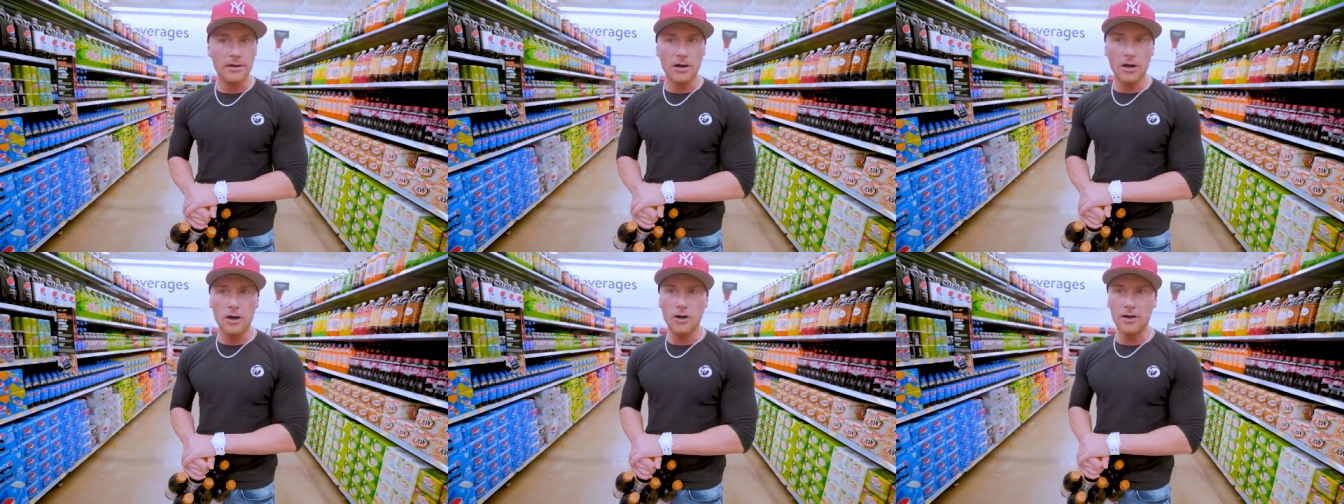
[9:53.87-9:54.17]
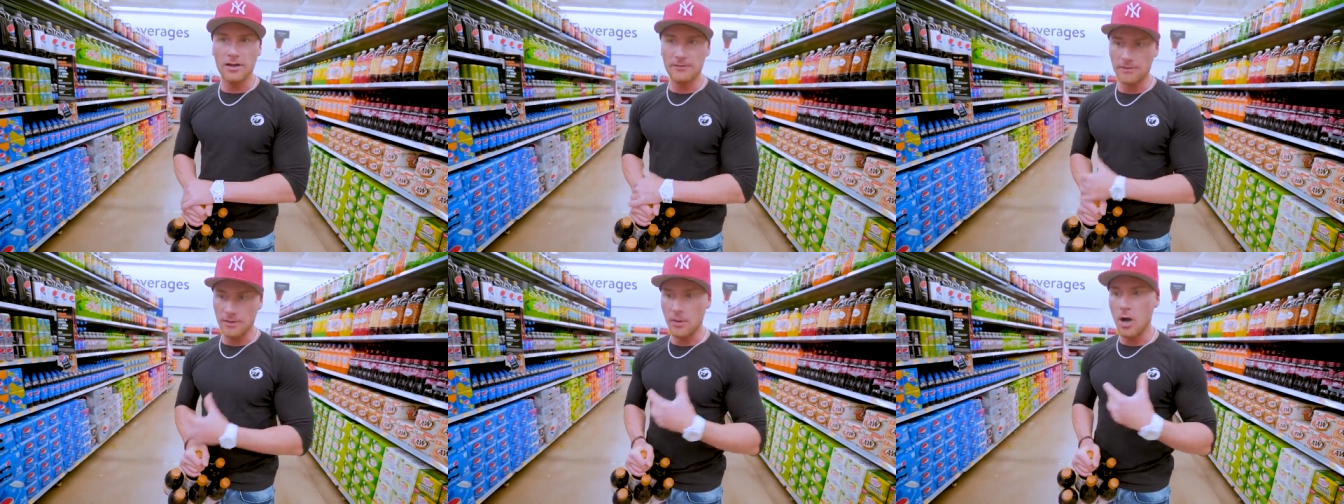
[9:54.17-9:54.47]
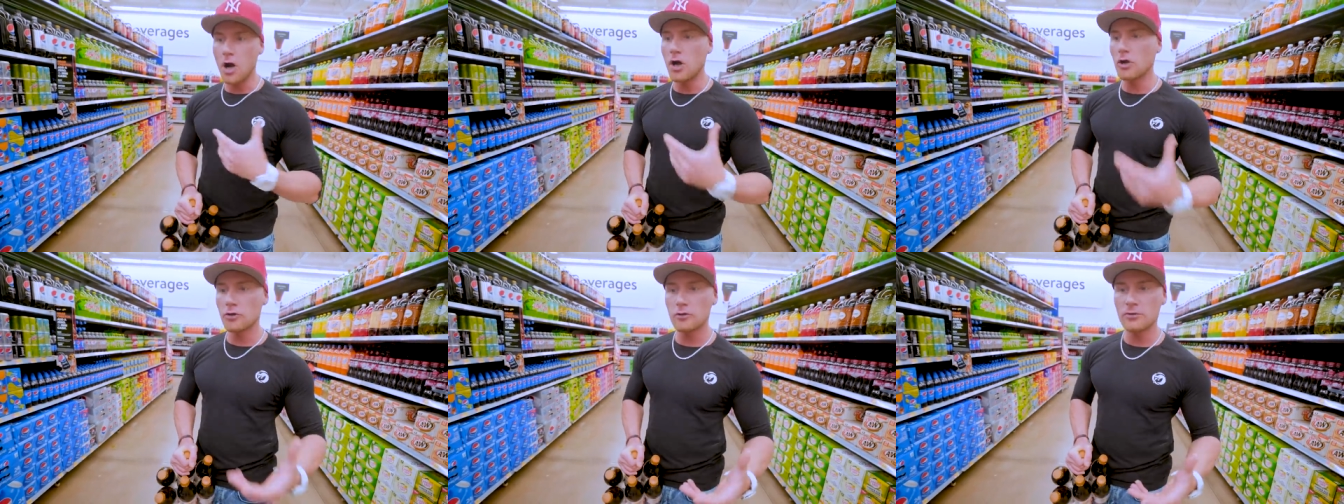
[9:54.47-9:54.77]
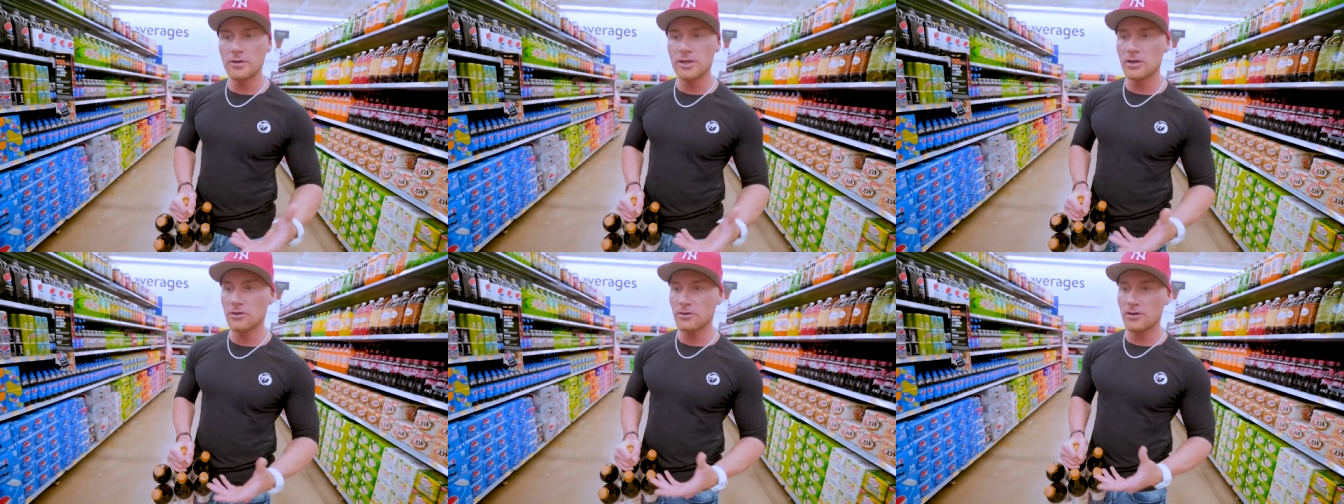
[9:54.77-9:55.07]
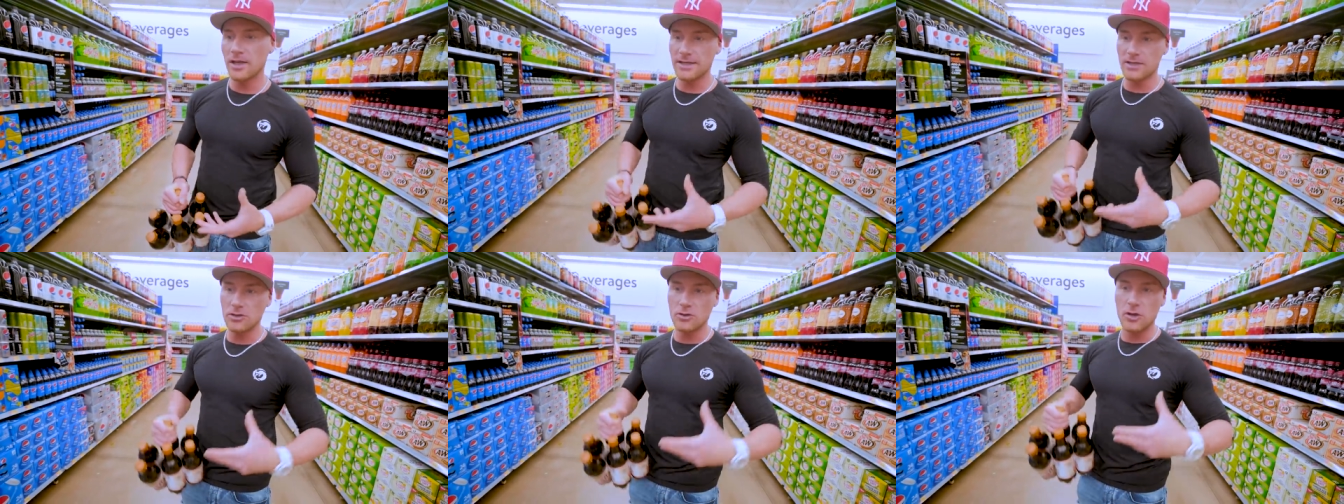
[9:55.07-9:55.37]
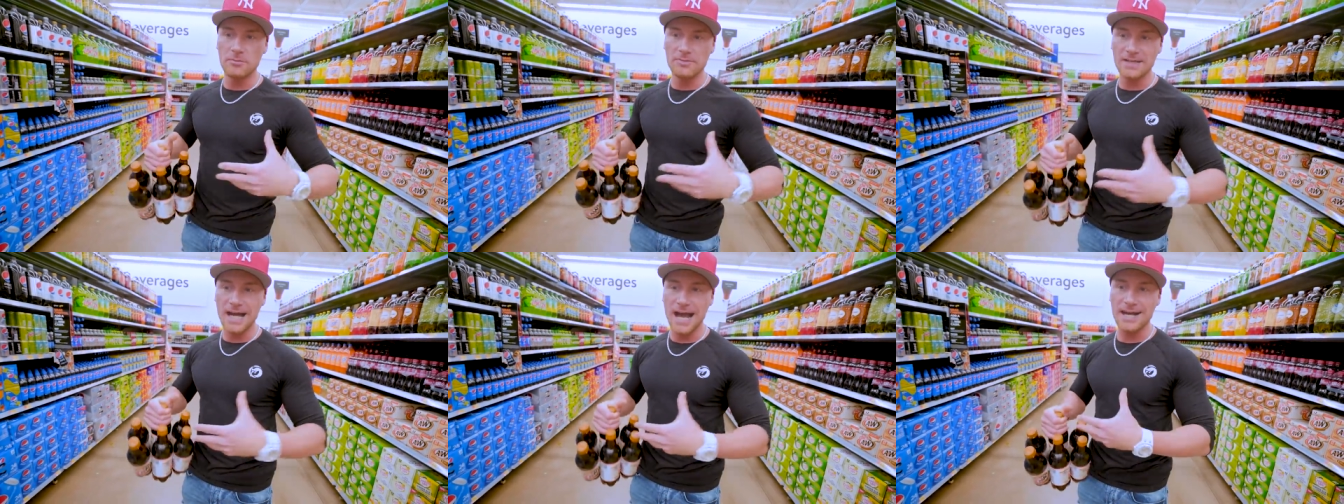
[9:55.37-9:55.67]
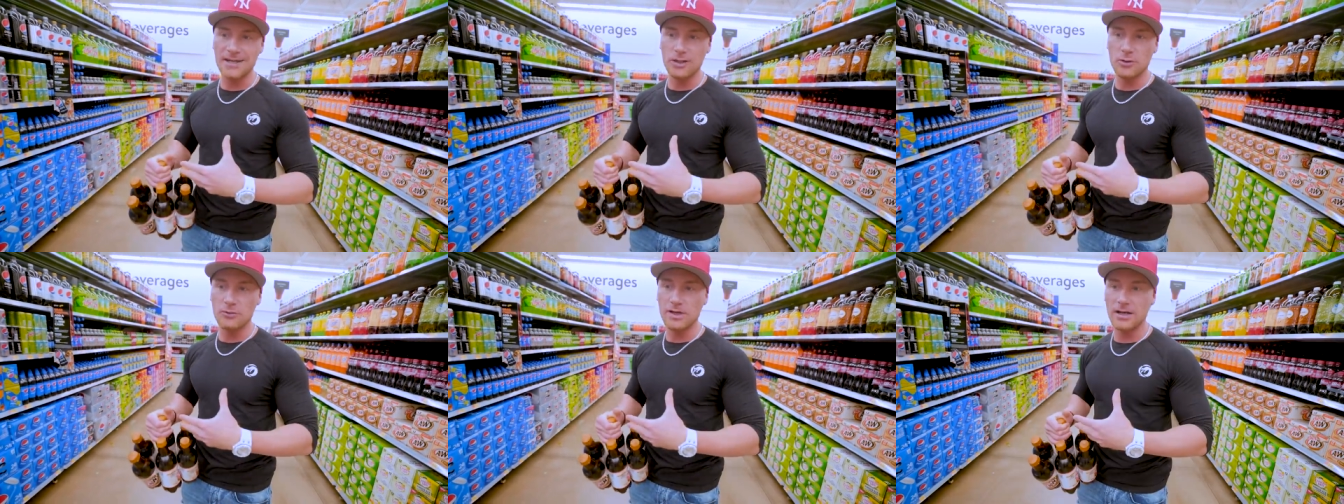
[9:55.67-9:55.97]
uh, if I'm hungry or like, you know, I'm
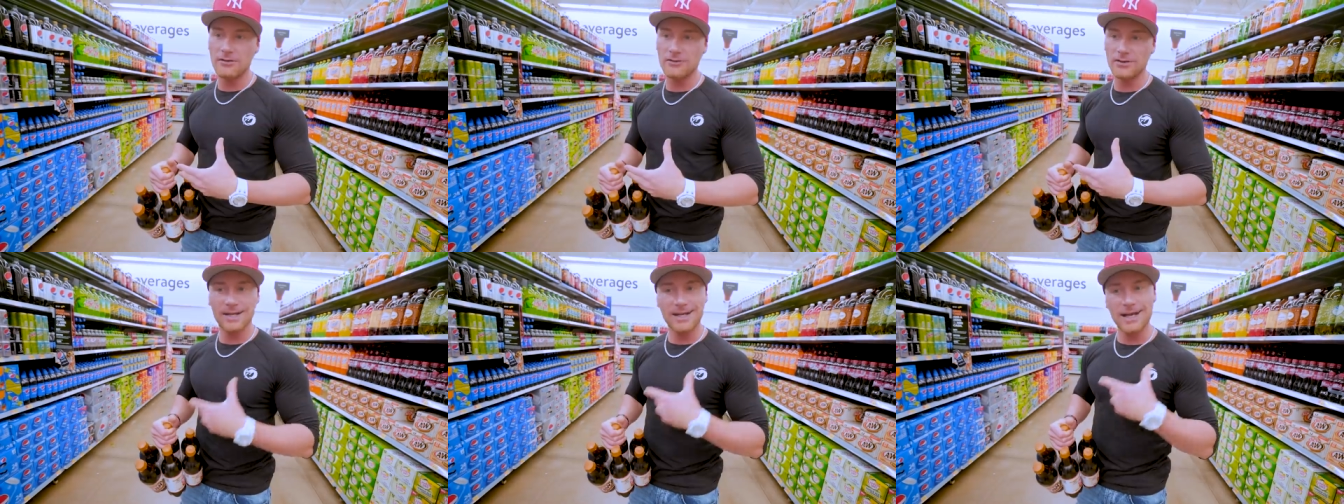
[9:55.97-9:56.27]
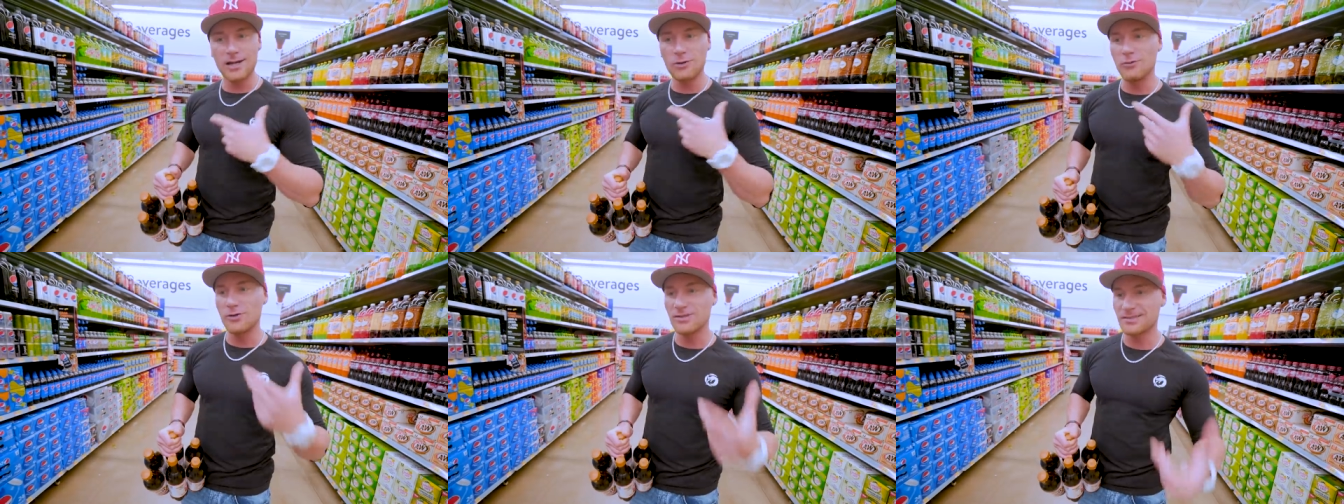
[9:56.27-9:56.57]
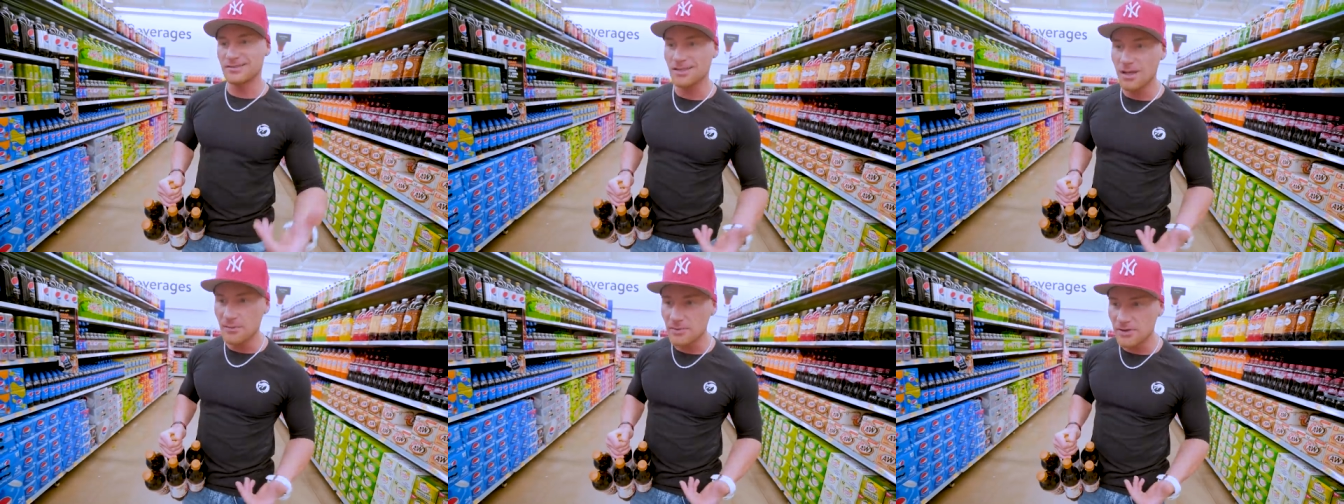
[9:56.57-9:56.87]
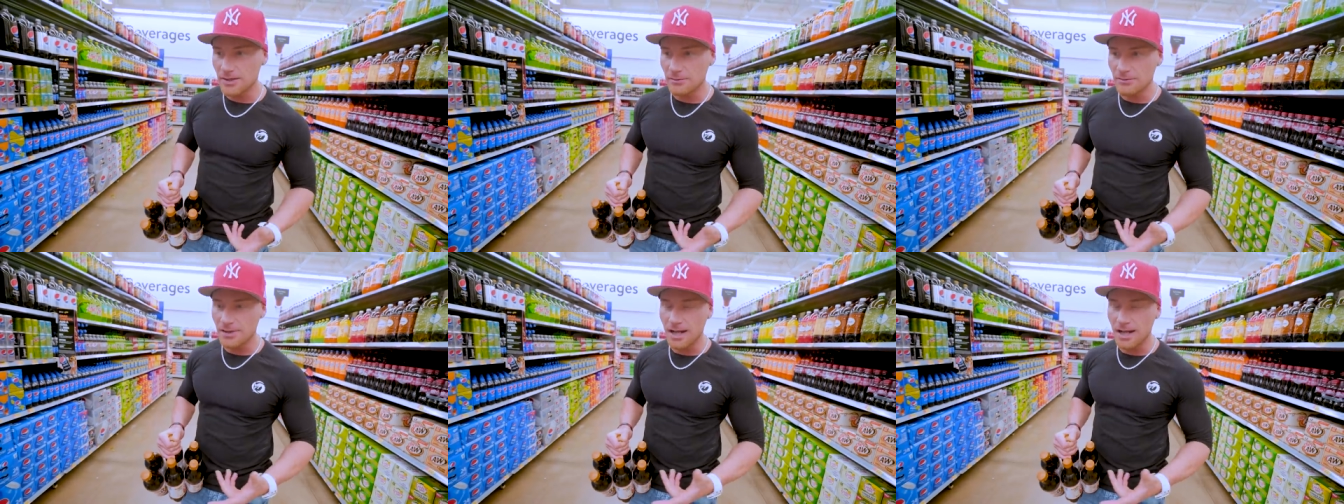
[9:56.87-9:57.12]
dieting or whatever and I kind of want something,